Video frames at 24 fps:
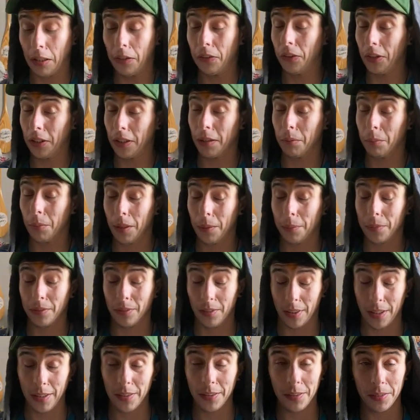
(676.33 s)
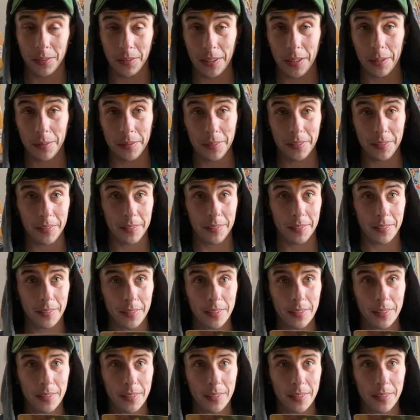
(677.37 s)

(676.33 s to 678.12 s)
think I might be right on that one.